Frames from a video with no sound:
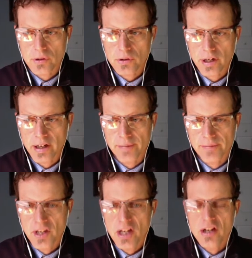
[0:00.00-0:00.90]
Okay,
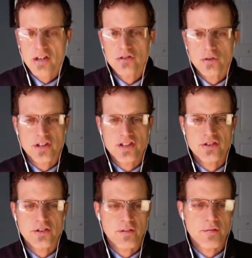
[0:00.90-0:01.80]
so these
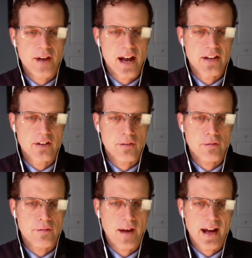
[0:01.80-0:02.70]
are the final
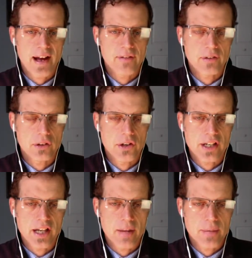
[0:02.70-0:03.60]
5
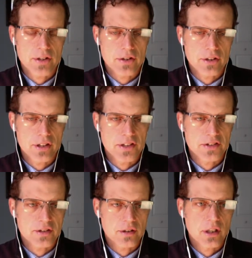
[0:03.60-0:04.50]
learning
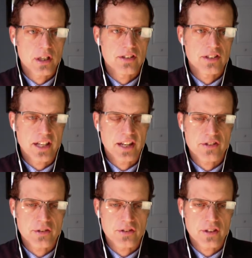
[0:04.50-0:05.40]
opportunities to get
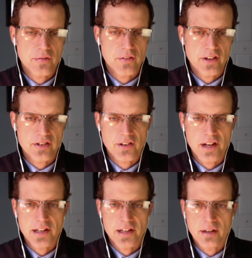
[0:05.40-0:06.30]
you to the finish
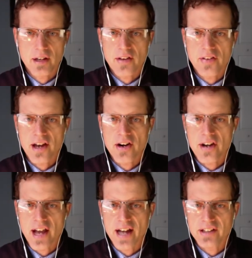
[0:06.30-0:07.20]
line. They are
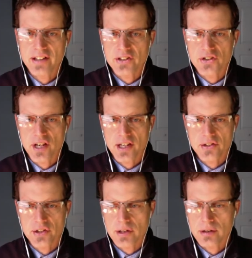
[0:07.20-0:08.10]
not going to
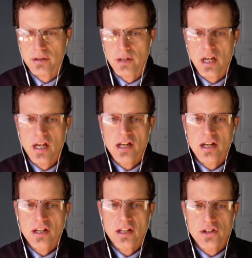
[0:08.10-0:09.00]
change.
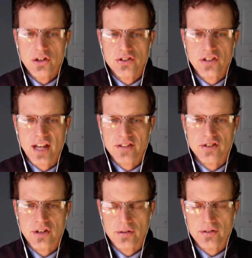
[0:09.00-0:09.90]
Your sketch
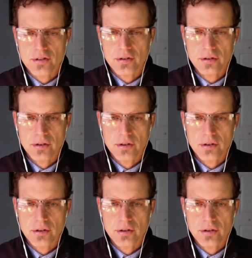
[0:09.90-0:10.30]
notes.